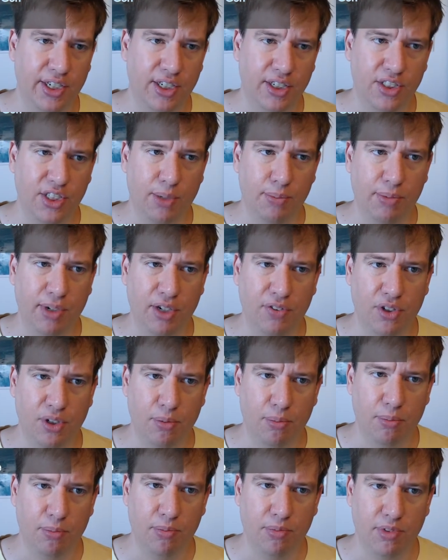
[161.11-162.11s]
something
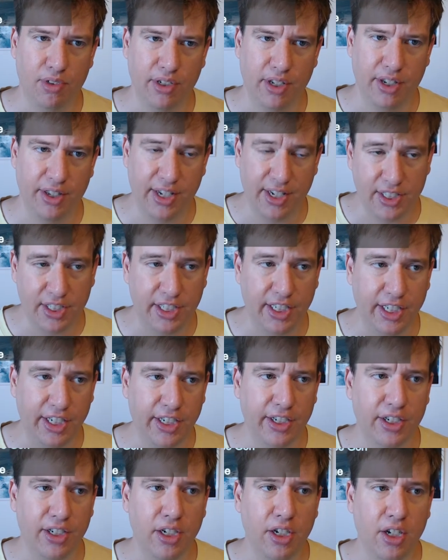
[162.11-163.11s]
from this
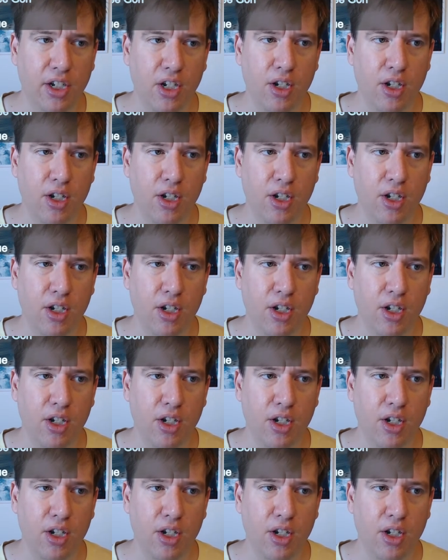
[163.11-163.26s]
year.